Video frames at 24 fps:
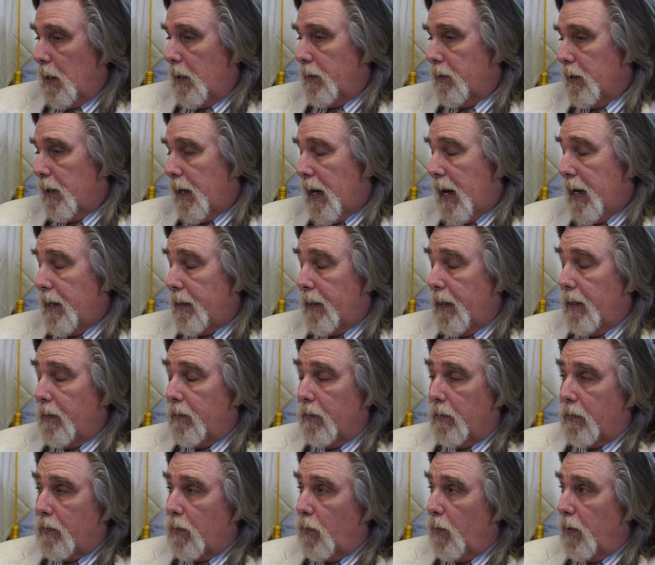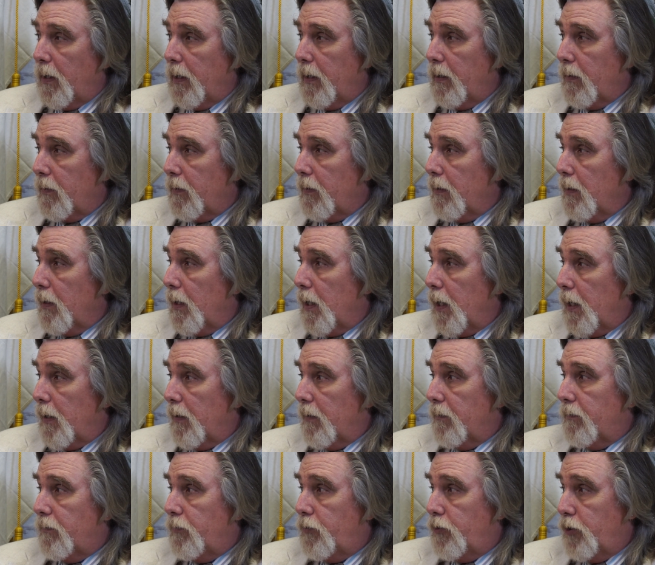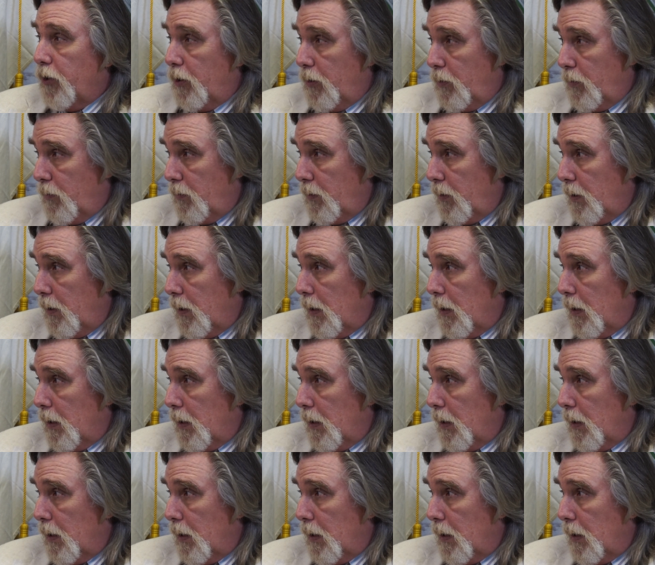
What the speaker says: the 19th and 20th of June.